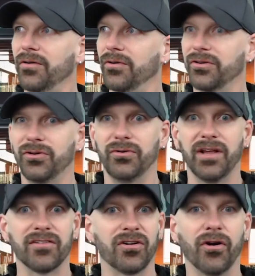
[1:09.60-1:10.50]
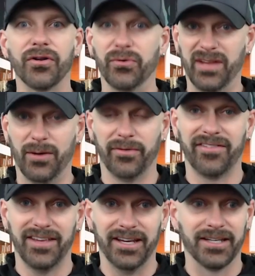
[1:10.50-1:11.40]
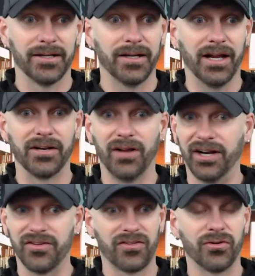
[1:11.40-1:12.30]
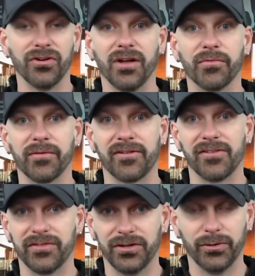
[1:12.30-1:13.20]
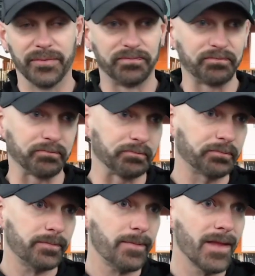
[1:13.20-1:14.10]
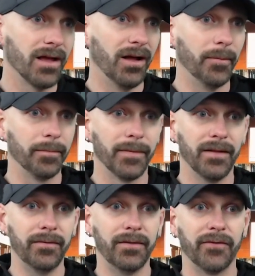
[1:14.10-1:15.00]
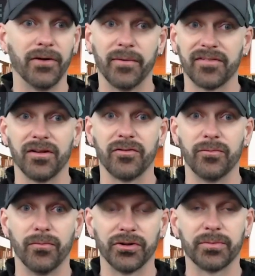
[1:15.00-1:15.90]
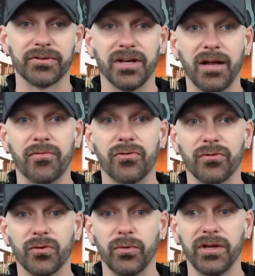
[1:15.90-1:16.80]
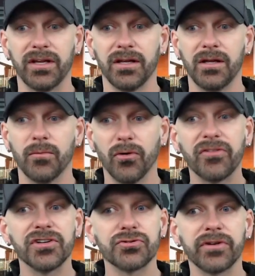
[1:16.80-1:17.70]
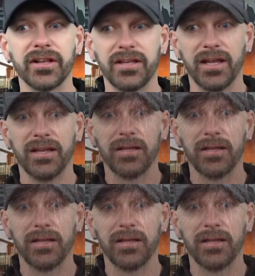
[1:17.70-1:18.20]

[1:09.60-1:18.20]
or 2 days of cardio and that was it. I just could not bring myself to do it. I found myself multiple times throughout the week, mostly during the day,